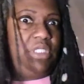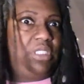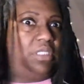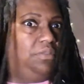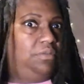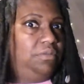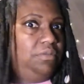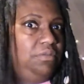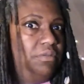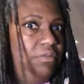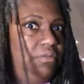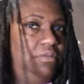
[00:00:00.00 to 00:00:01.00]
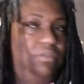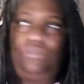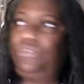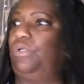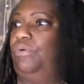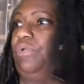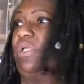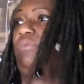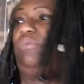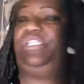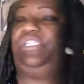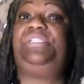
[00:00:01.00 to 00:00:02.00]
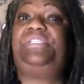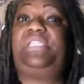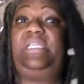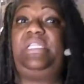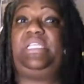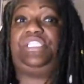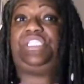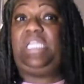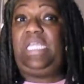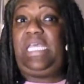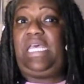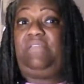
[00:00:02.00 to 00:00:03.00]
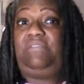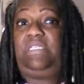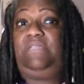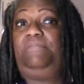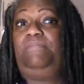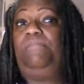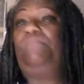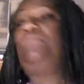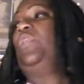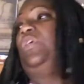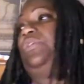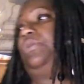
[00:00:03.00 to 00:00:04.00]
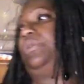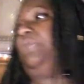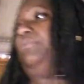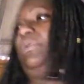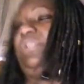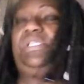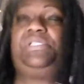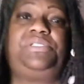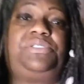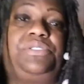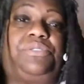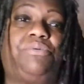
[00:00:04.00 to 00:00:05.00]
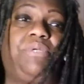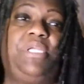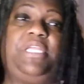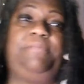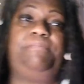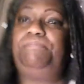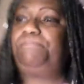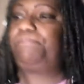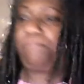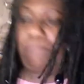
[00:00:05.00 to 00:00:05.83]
wheel. So anyway, she said that she has it. So anyway, this is the cream.